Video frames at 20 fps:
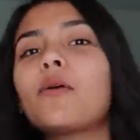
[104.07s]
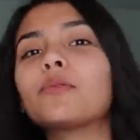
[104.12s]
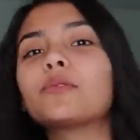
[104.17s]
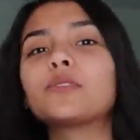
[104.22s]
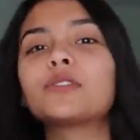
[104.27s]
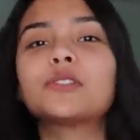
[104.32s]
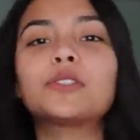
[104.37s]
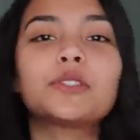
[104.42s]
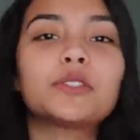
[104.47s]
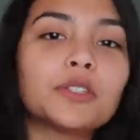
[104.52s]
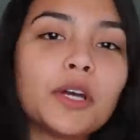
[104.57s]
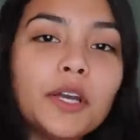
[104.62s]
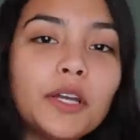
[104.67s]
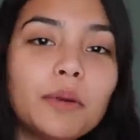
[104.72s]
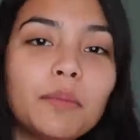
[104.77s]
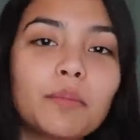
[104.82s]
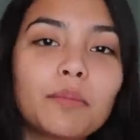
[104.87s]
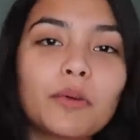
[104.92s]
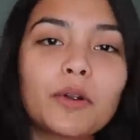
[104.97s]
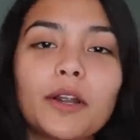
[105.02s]
y'all
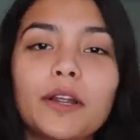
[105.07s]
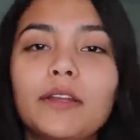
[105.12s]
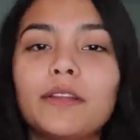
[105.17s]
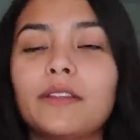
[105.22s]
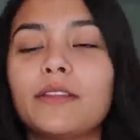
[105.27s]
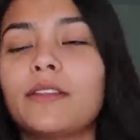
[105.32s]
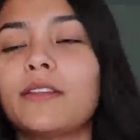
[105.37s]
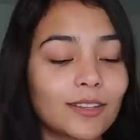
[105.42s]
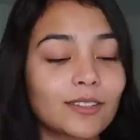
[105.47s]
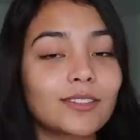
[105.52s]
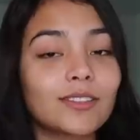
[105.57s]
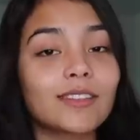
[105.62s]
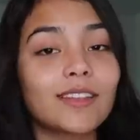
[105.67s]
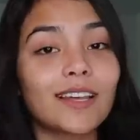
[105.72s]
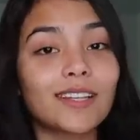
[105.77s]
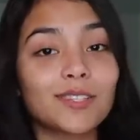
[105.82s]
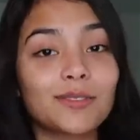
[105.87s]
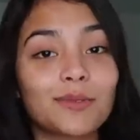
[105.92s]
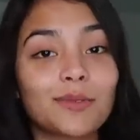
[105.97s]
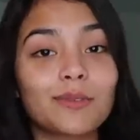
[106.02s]
stink breath. So
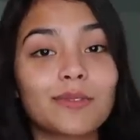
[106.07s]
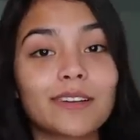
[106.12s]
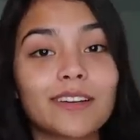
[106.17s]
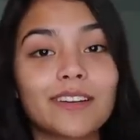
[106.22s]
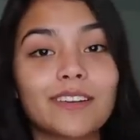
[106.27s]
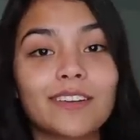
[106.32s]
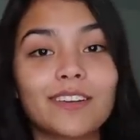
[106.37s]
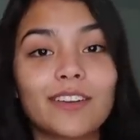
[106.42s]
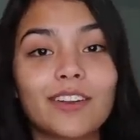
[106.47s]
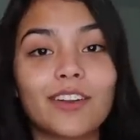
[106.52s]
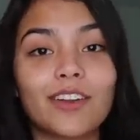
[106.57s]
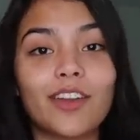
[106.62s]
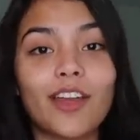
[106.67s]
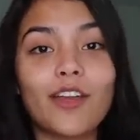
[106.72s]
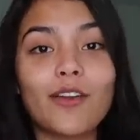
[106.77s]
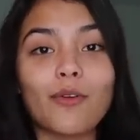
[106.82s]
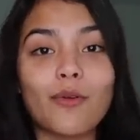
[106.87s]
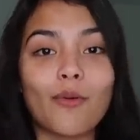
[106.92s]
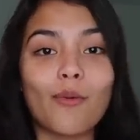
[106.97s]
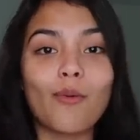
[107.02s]
that's what we're gonna
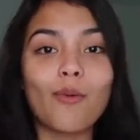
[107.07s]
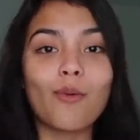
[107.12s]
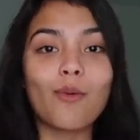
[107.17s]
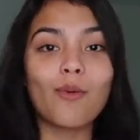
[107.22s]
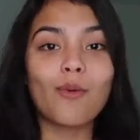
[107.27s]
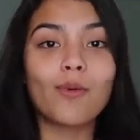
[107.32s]
do.